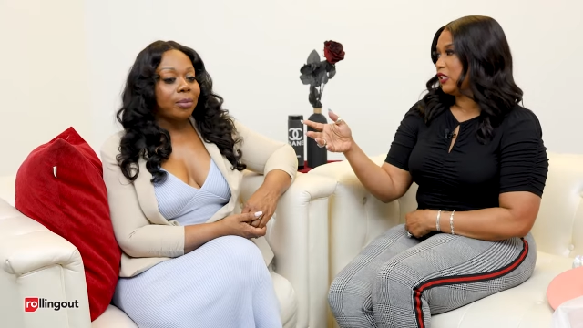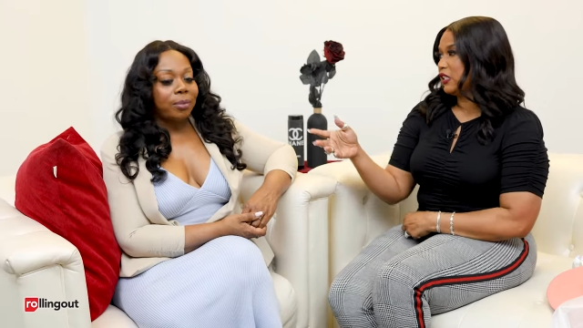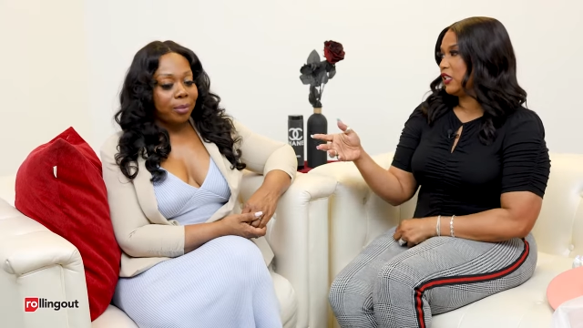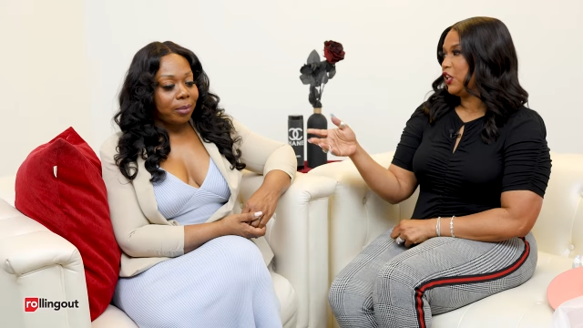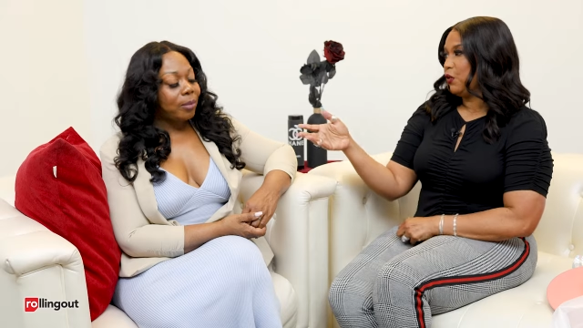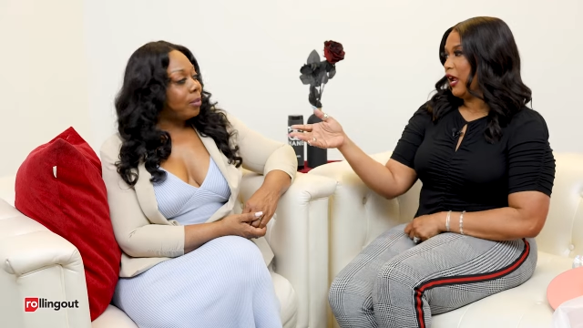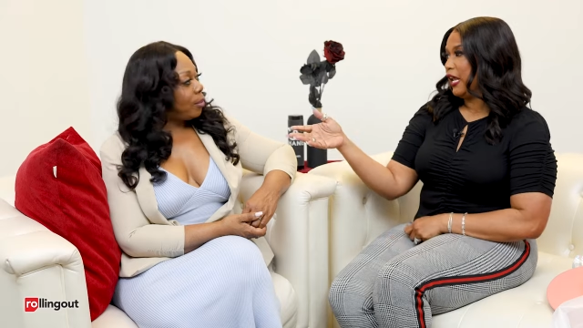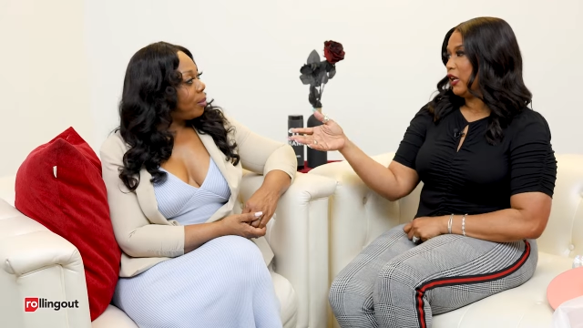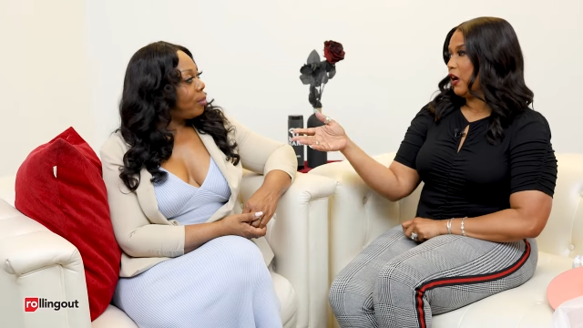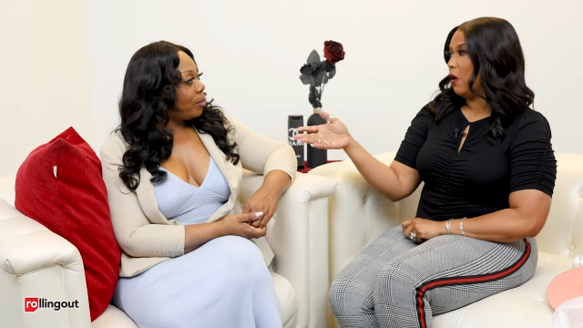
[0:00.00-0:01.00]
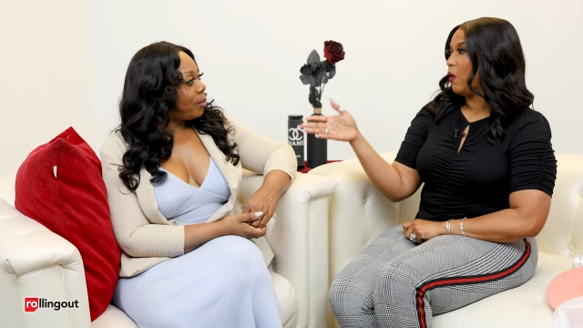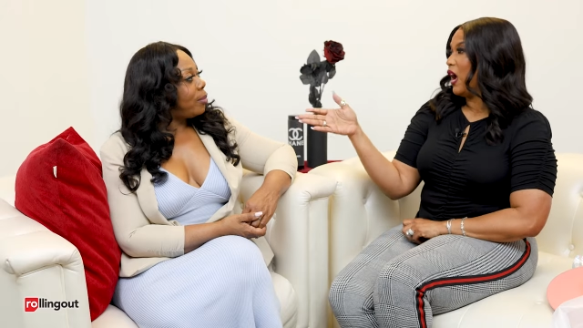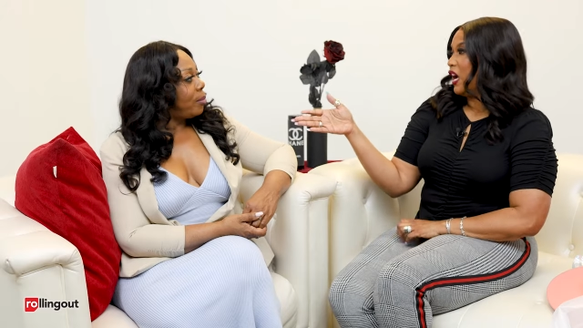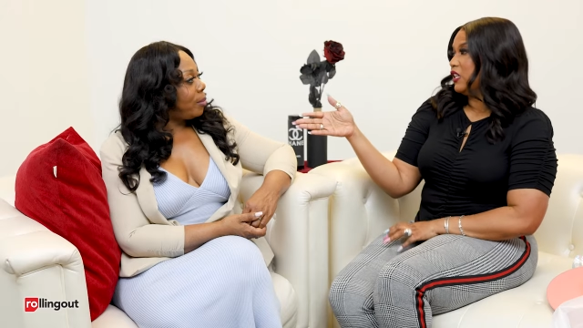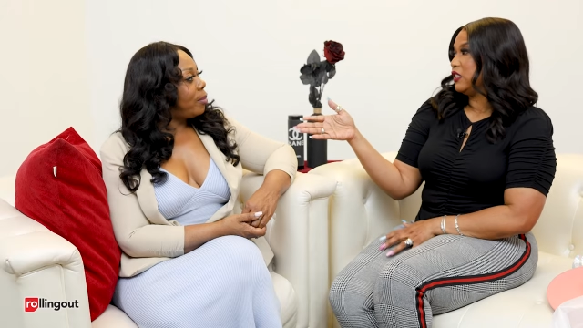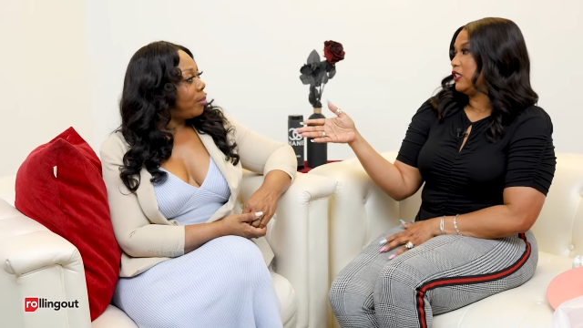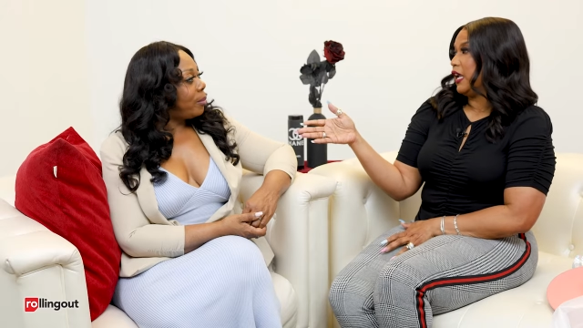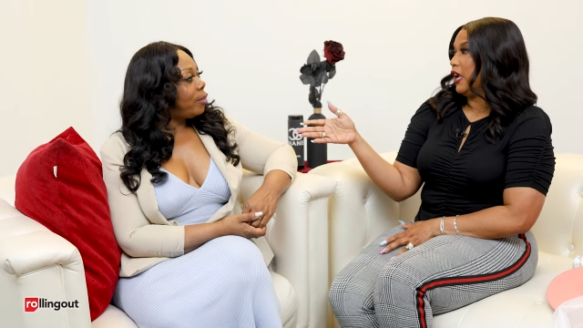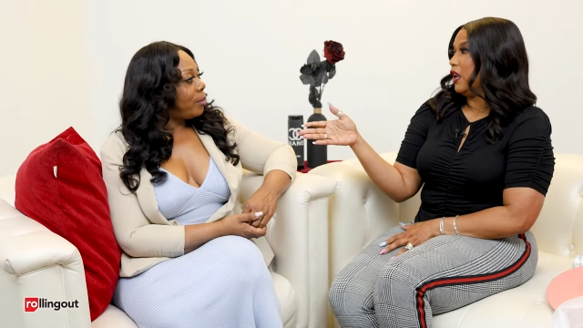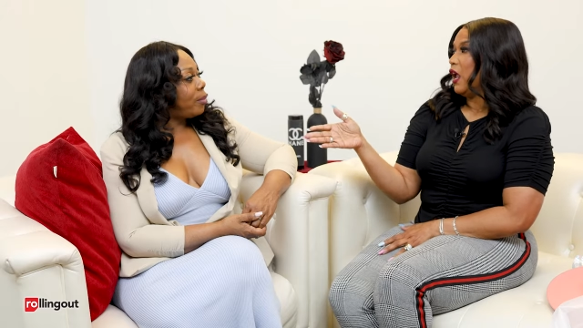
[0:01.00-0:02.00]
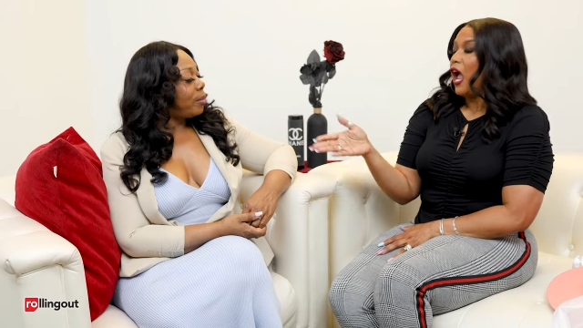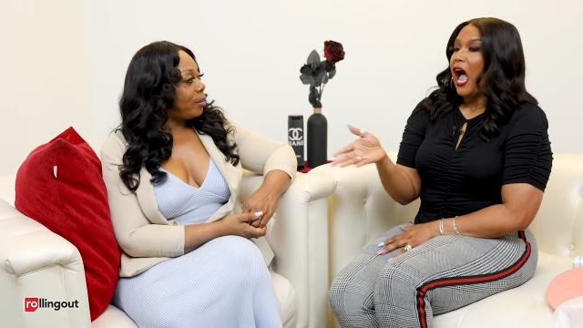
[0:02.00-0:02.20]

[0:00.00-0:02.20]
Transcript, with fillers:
Speaker 1: Listen, you had to go. I mm-hmm. understand.